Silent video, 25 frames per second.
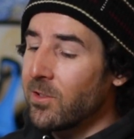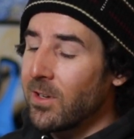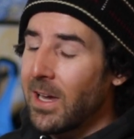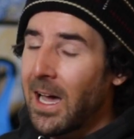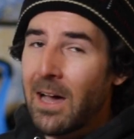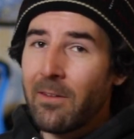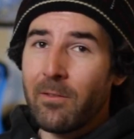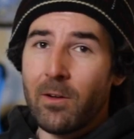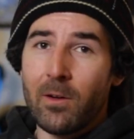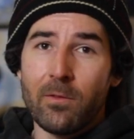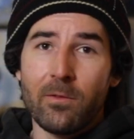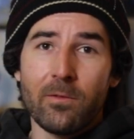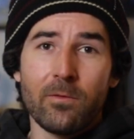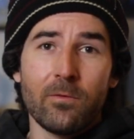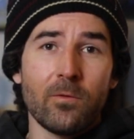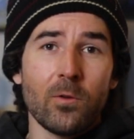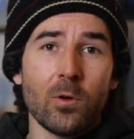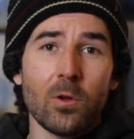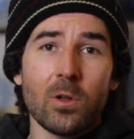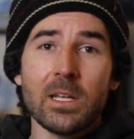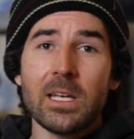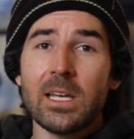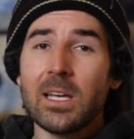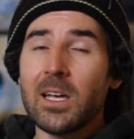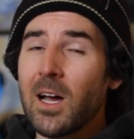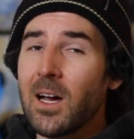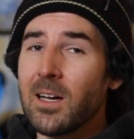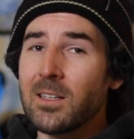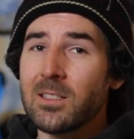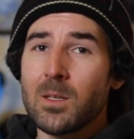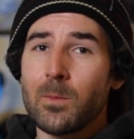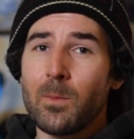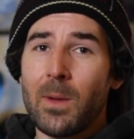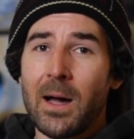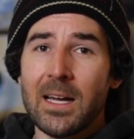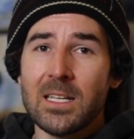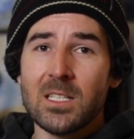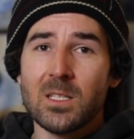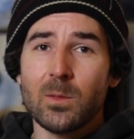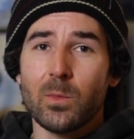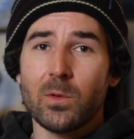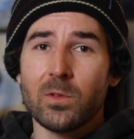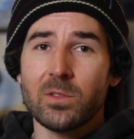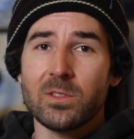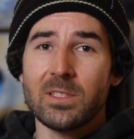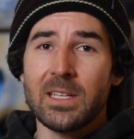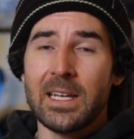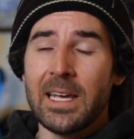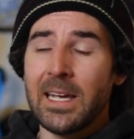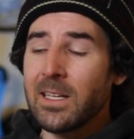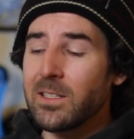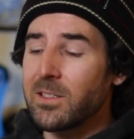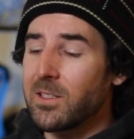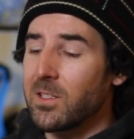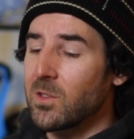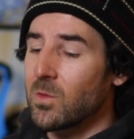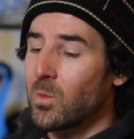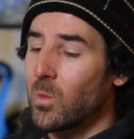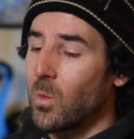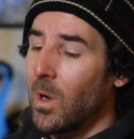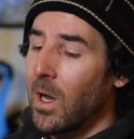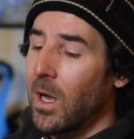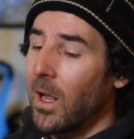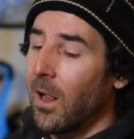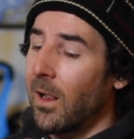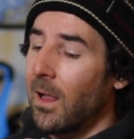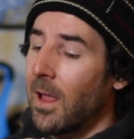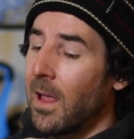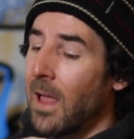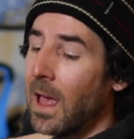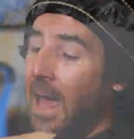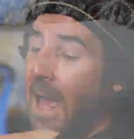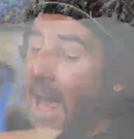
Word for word: you have a fully customizable stance as well